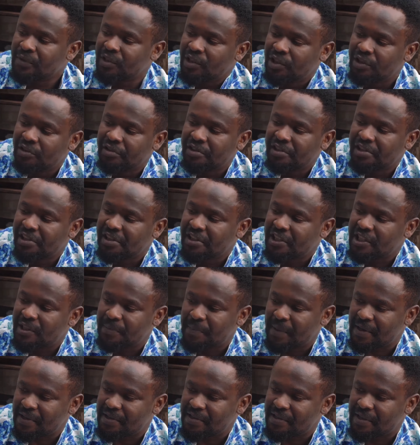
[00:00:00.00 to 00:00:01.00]
The reason is
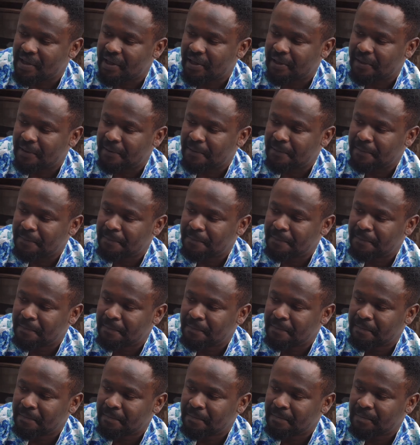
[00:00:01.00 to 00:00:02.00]
personal.
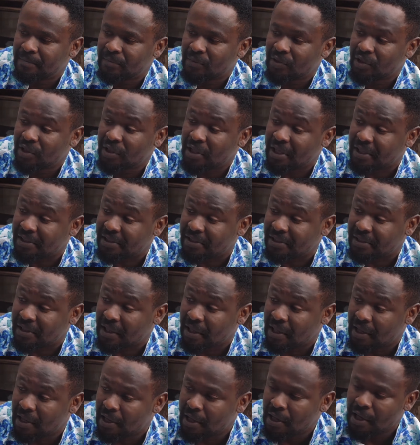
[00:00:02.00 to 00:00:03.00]
Yes,
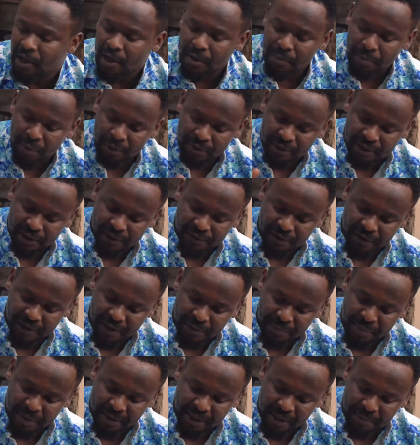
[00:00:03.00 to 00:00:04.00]
but it's for
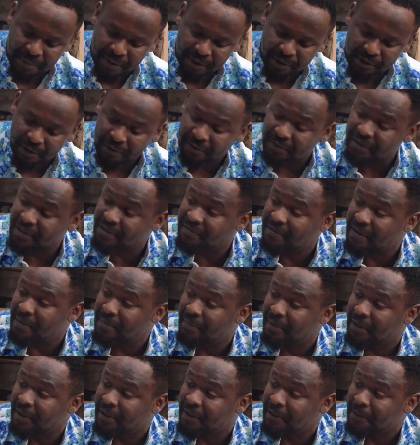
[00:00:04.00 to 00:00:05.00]
the betterment of this
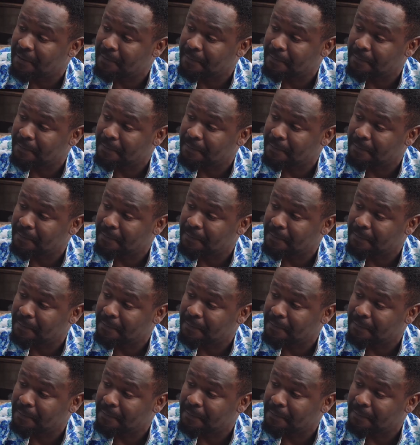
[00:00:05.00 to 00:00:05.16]
family.